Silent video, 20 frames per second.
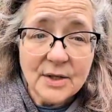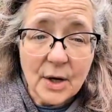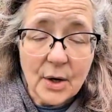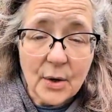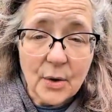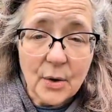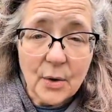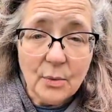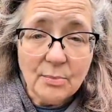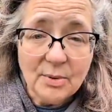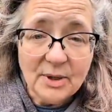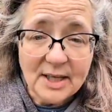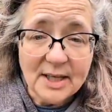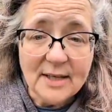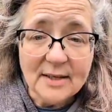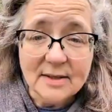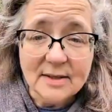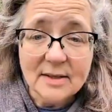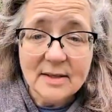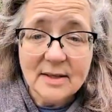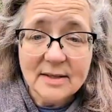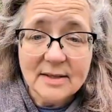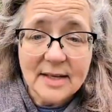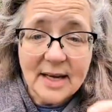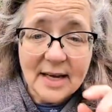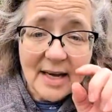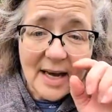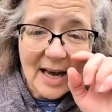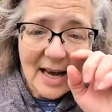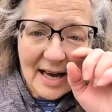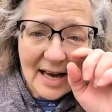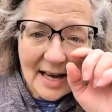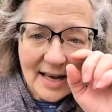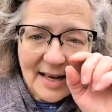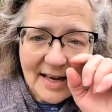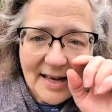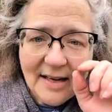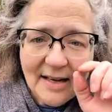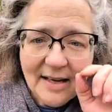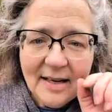So please say
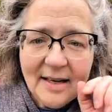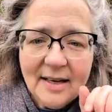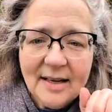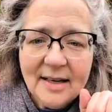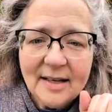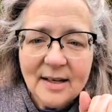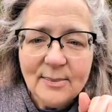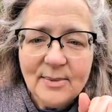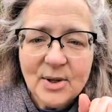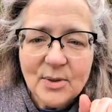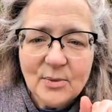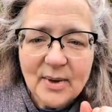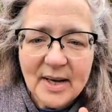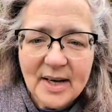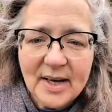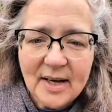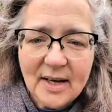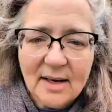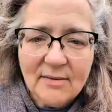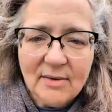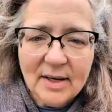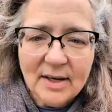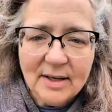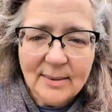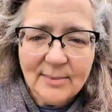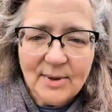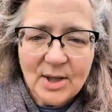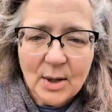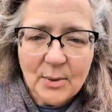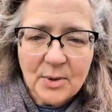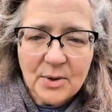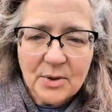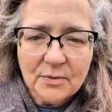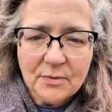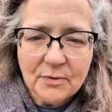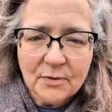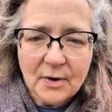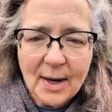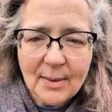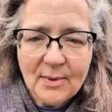hi, give me a wave, let me know
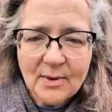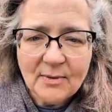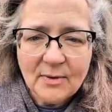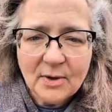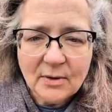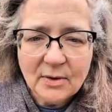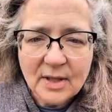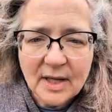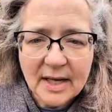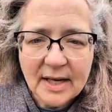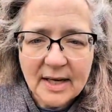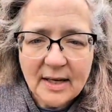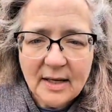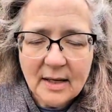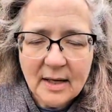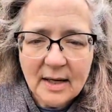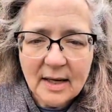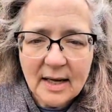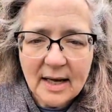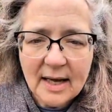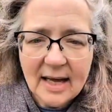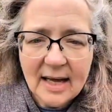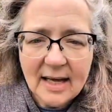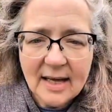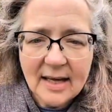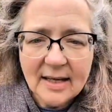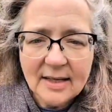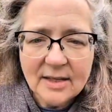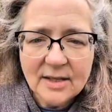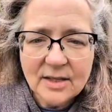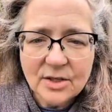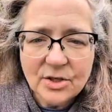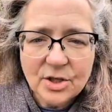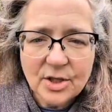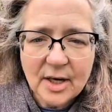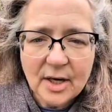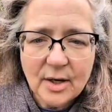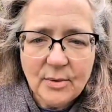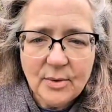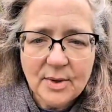where you're from if you'd like,
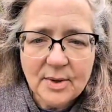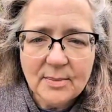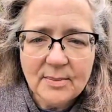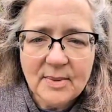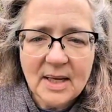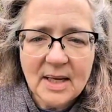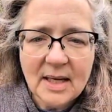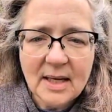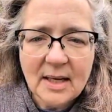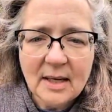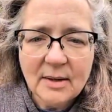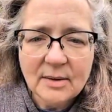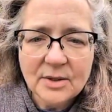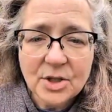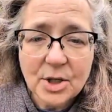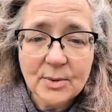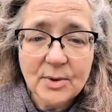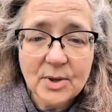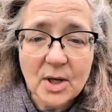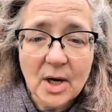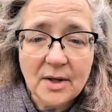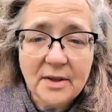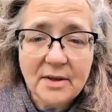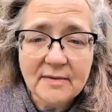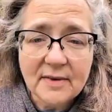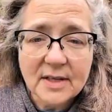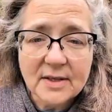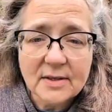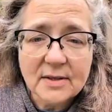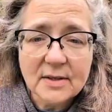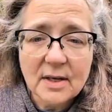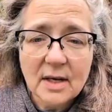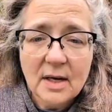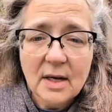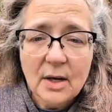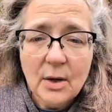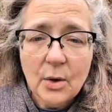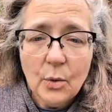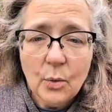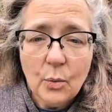and share with me, share with all of
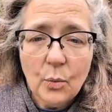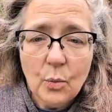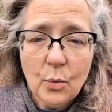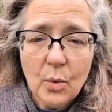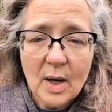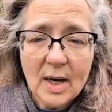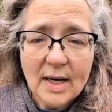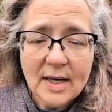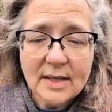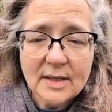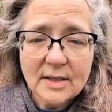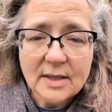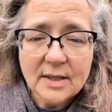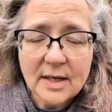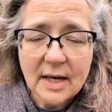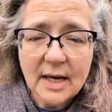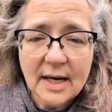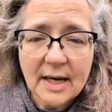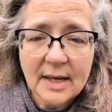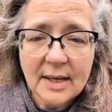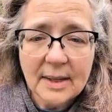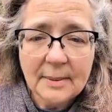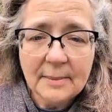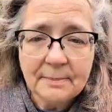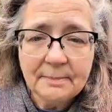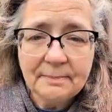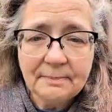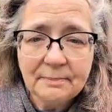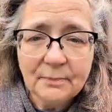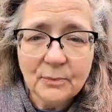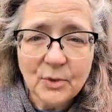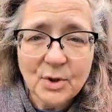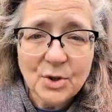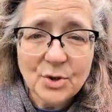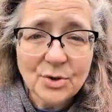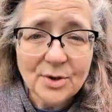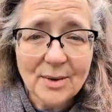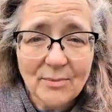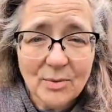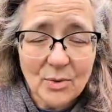us, what um,
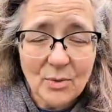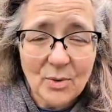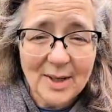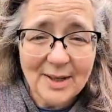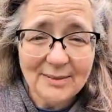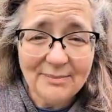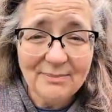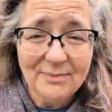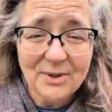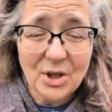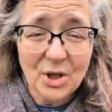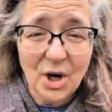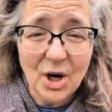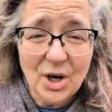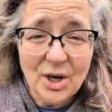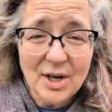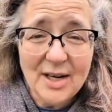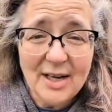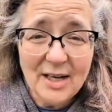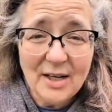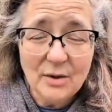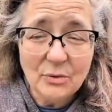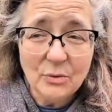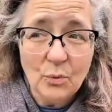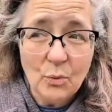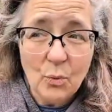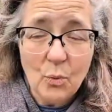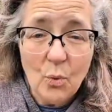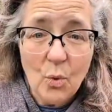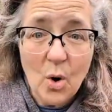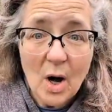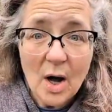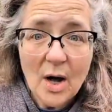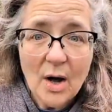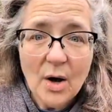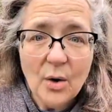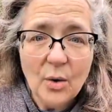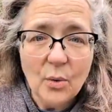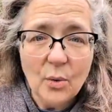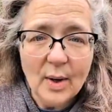what's your number one gardening
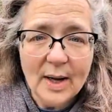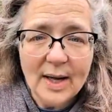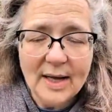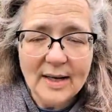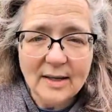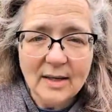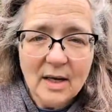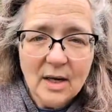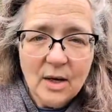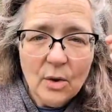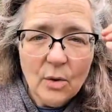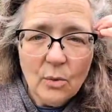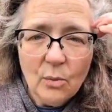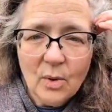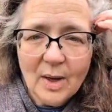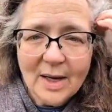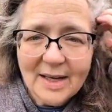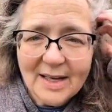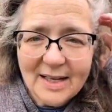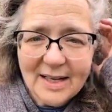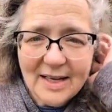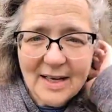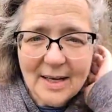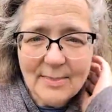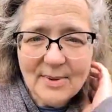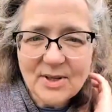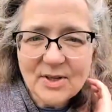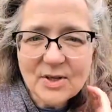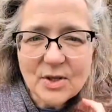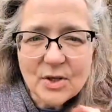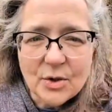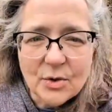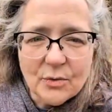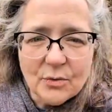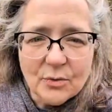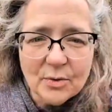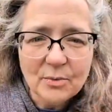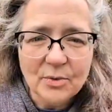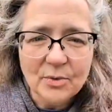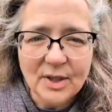woe and what inhibits
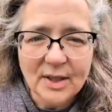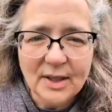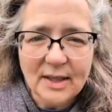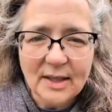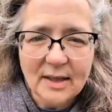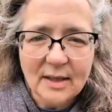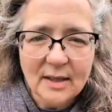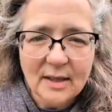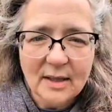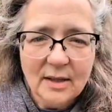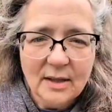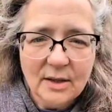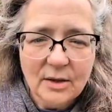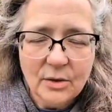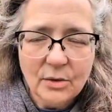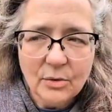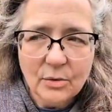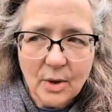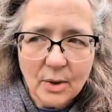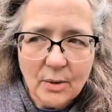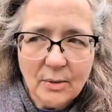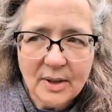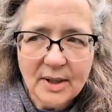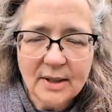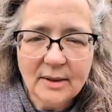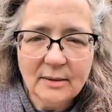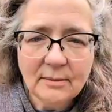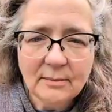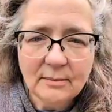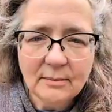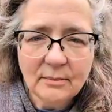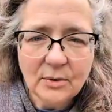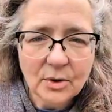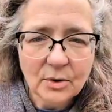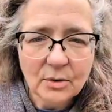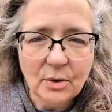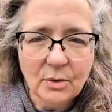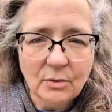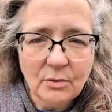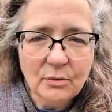you from really growing
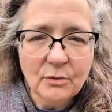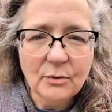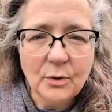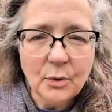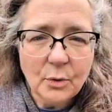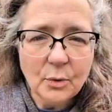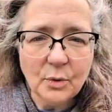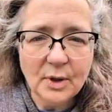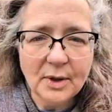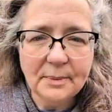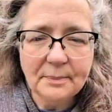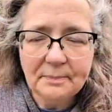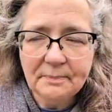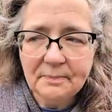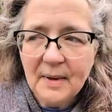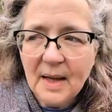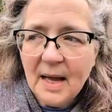your own food.